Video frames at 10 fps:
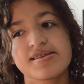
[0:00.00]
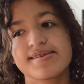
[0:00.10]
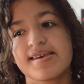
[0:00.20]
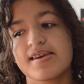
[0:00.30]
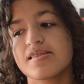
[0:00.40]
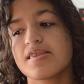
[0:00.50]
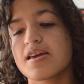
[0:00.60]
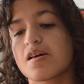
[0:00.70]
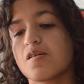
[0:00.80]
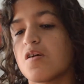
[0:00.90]
and seeing
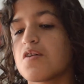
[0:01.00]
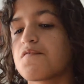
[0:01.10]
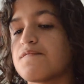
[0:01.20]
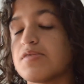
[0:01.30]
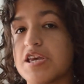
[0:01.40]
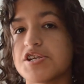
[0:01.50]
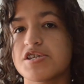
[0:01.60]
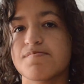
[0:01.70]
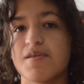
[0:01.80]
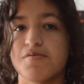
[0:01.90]
like a lot of
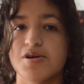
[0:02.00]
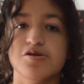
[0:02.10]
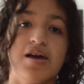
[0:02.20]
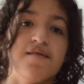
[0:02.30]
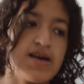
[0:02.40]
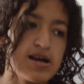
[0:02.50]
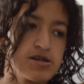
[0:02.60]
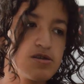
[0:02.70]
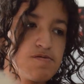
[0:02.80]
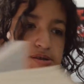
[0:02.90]
revelations about what her life
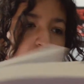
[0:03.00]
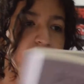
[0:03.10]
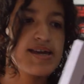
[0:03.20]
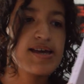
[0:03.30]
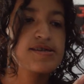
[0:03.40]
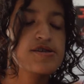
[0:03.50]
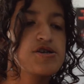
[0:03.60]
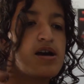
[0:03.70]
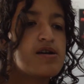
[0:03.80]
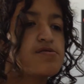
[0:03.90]
actually was like as a
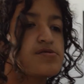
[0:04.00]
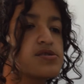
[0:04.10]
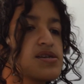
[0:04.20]
child